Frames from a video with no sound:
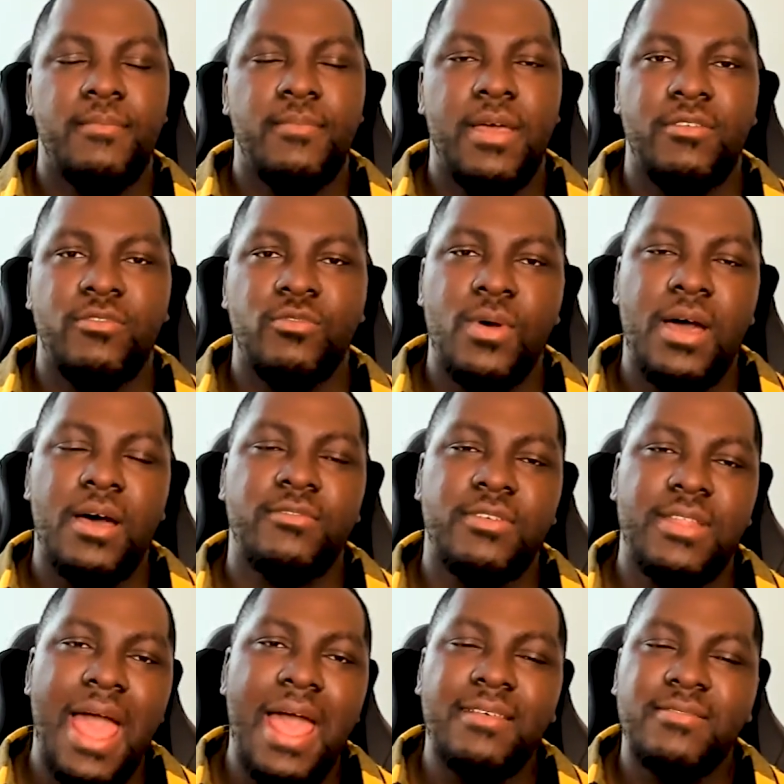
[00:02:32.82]
as well. So
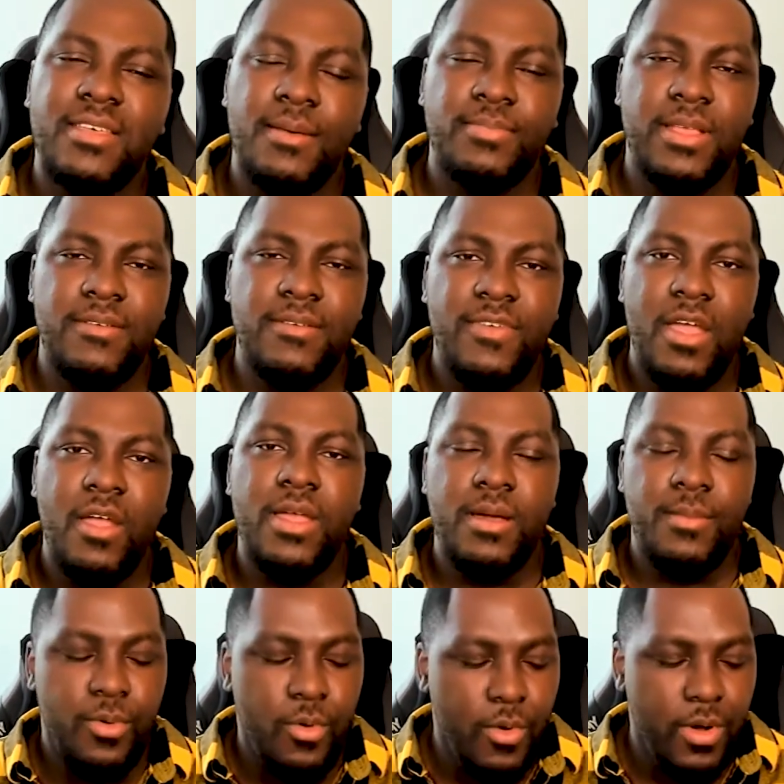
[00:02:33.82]
that's something very
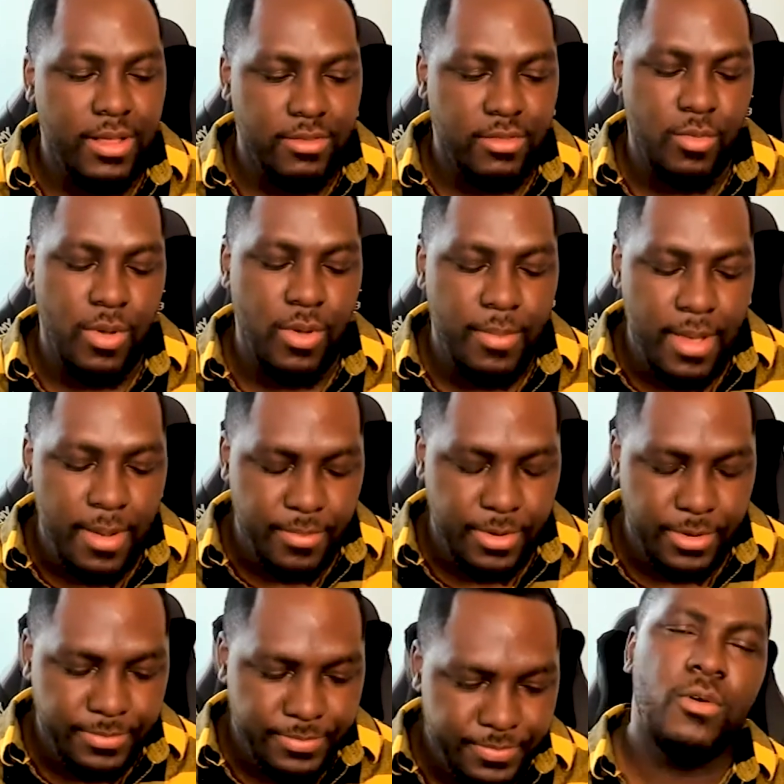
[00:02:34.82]
important to
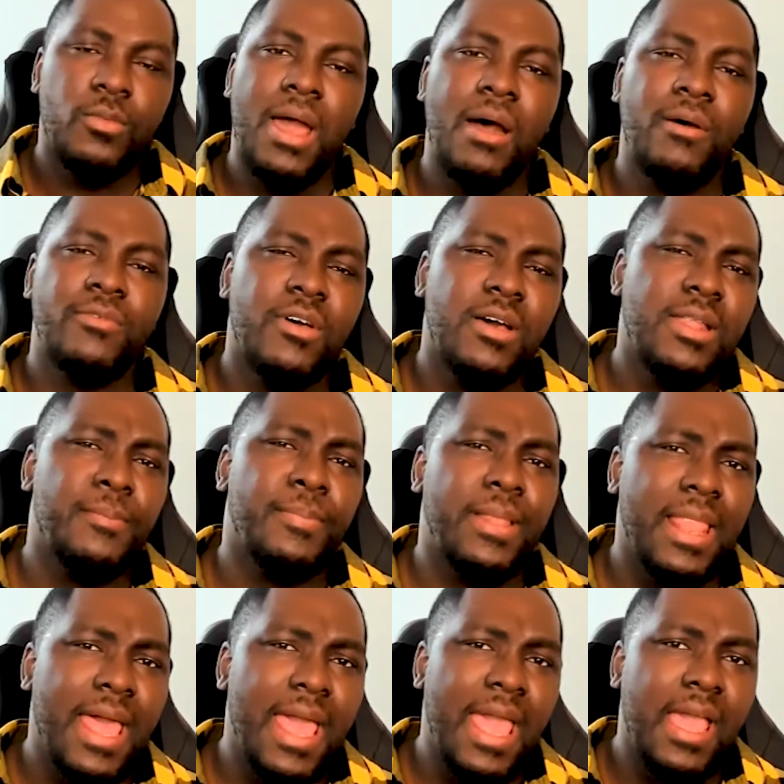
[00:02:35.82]
remember. So when I was on the
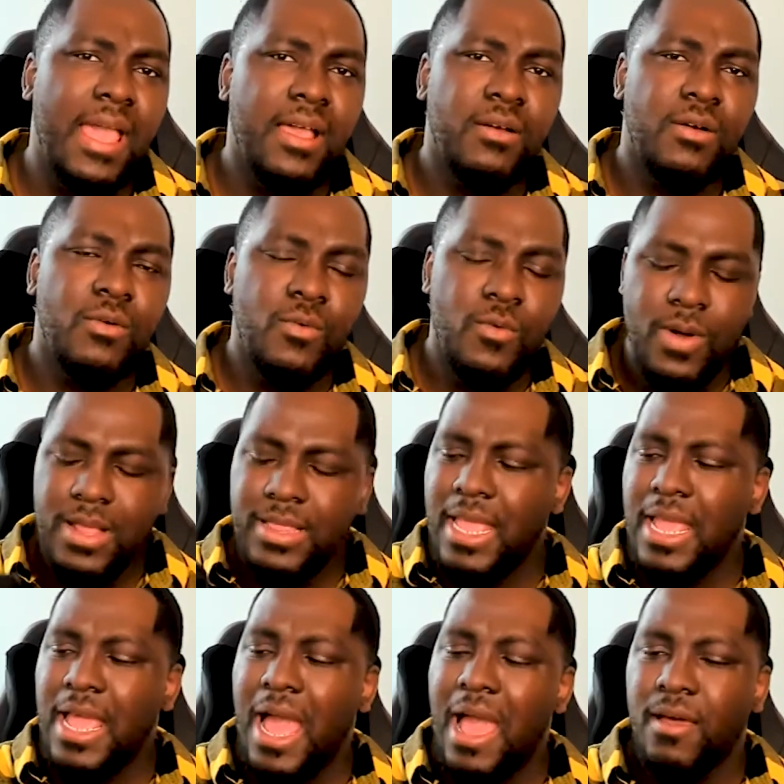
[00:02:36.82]
plane, one
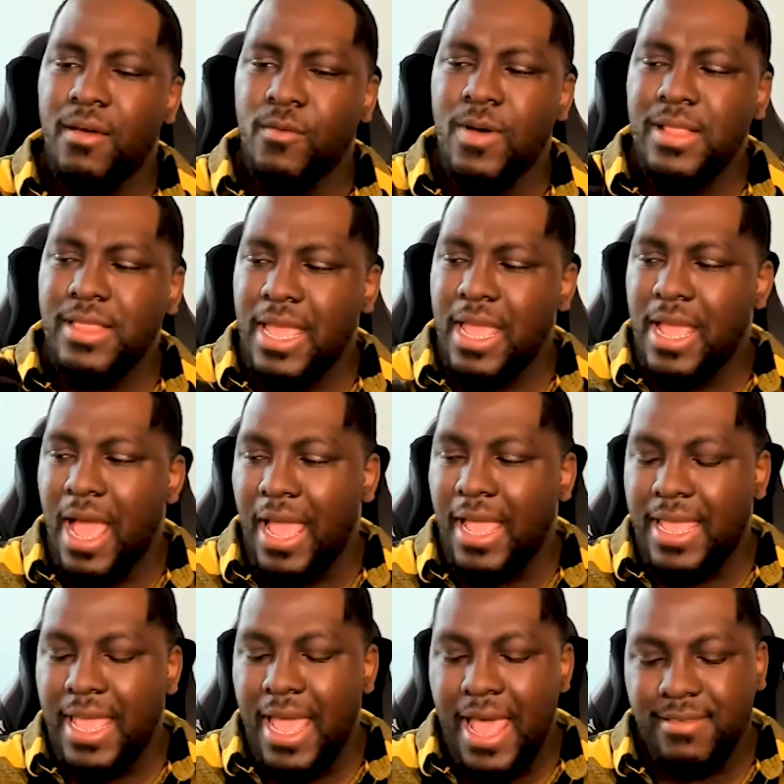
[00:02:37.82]
thing
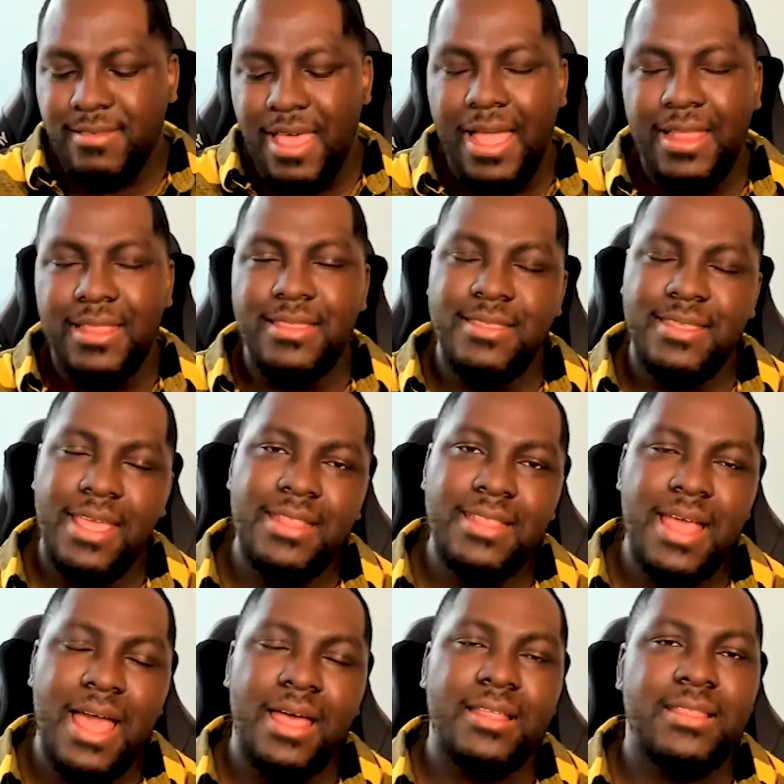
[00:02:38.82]
I guess I did
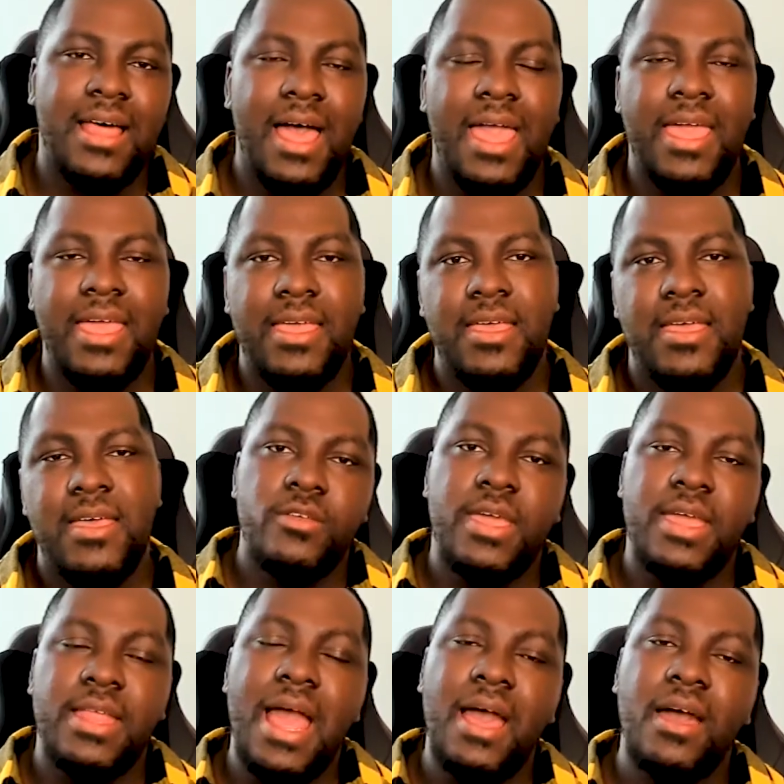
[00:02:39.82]
not like, you
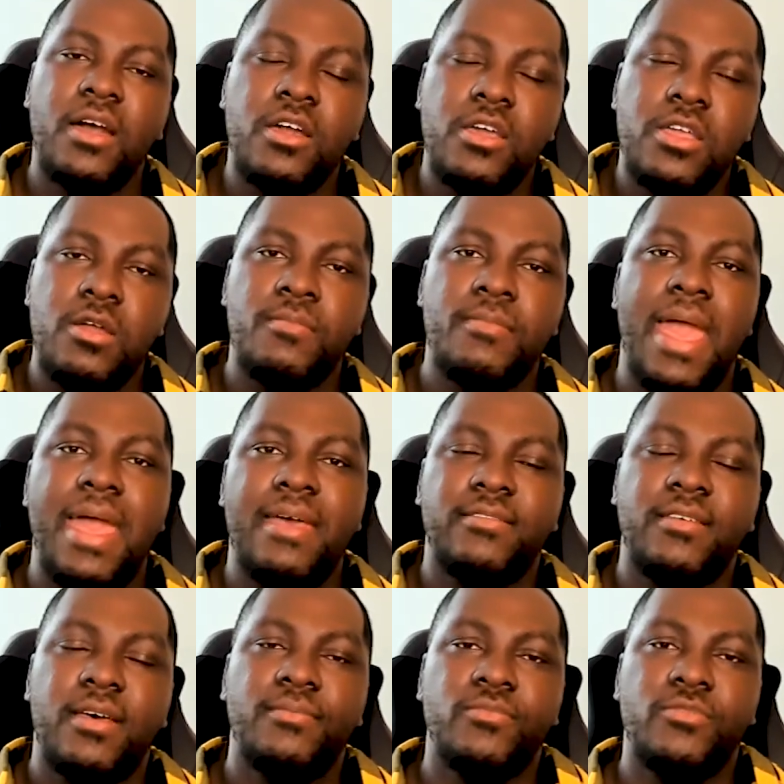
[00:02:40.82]
cannot hook your
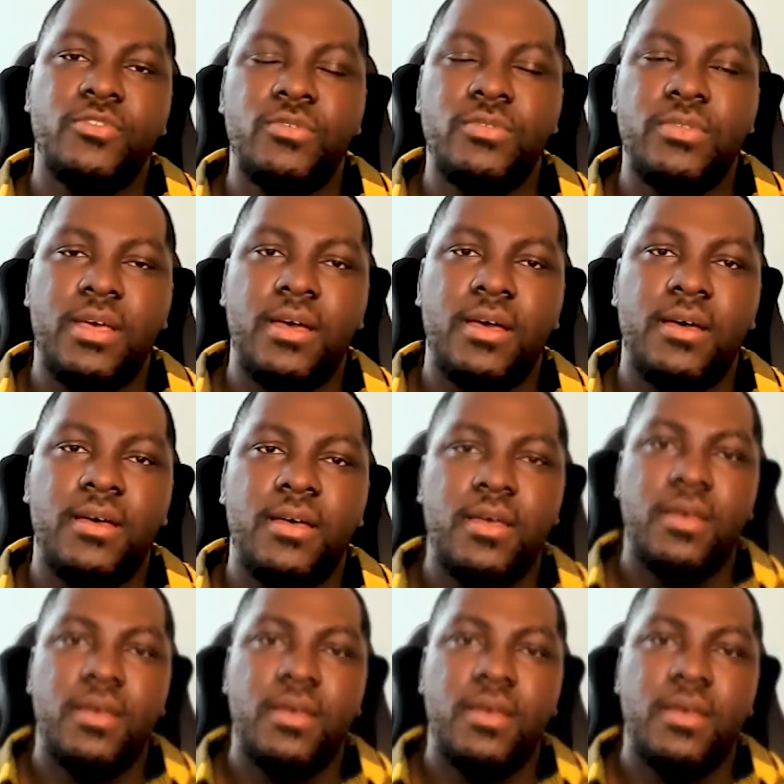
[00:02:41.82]
mask up to the